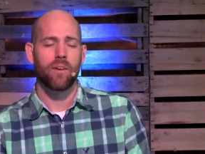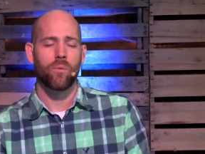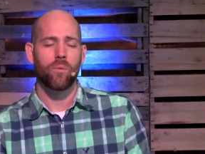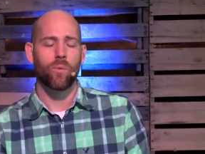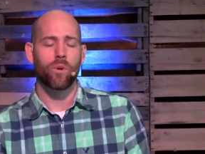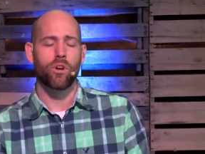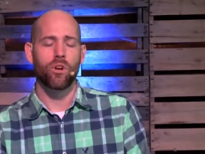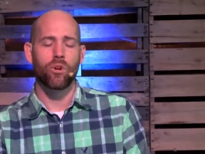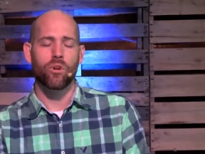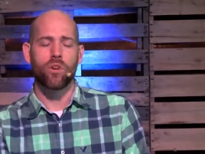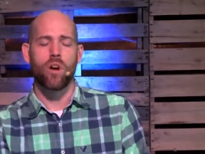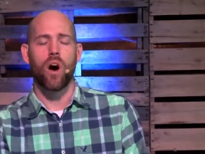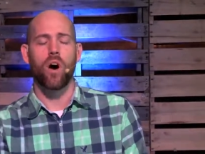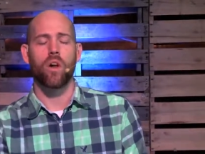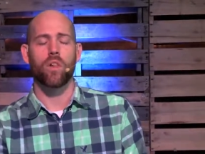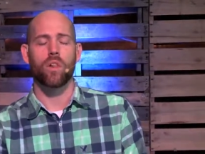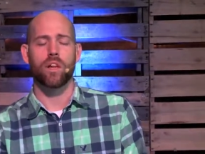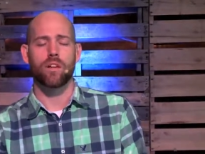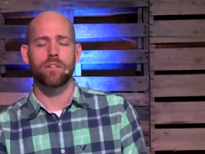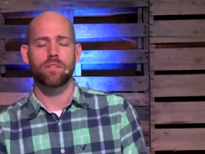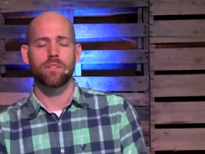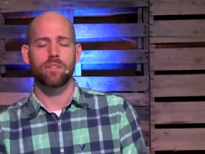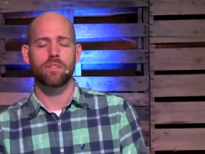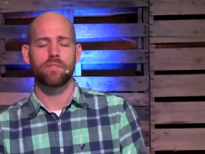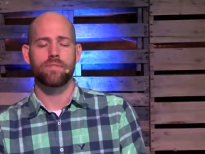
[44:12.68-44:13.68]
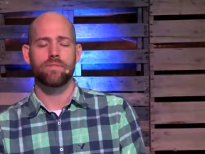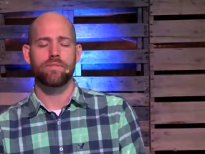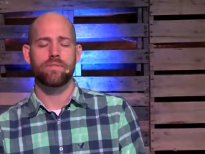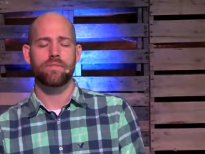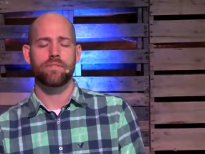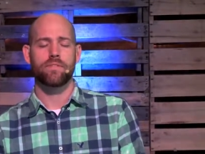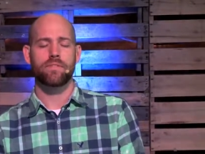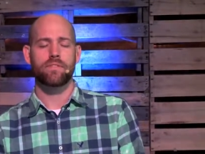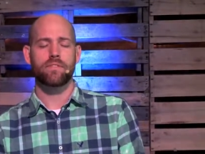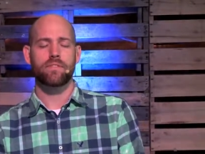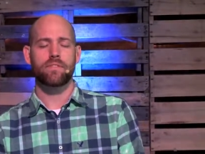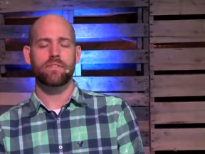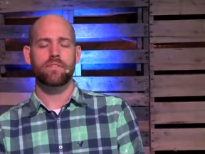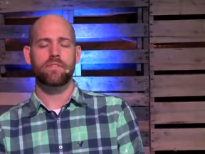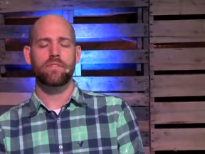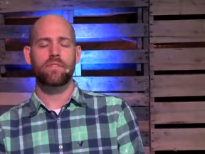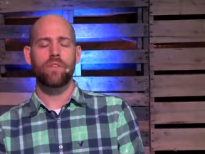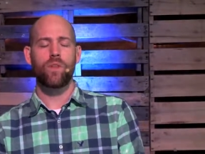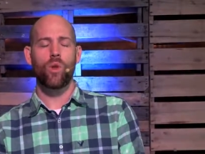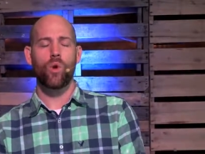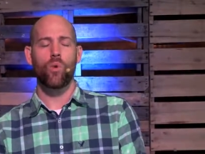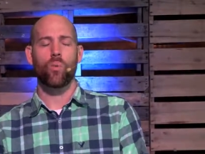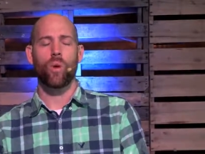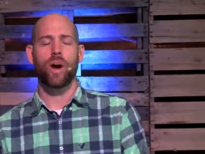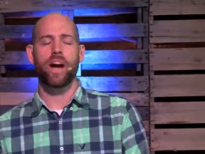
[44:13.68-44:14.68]
when you call us
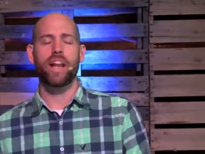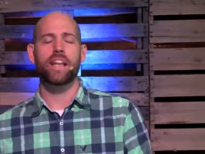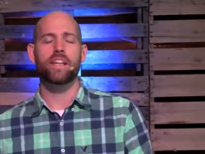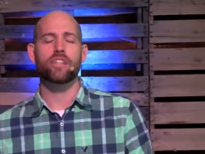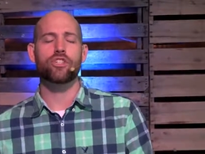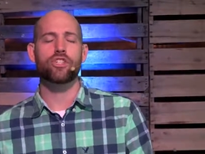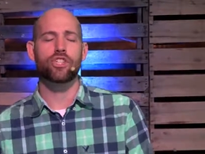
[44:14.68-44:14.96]
ready to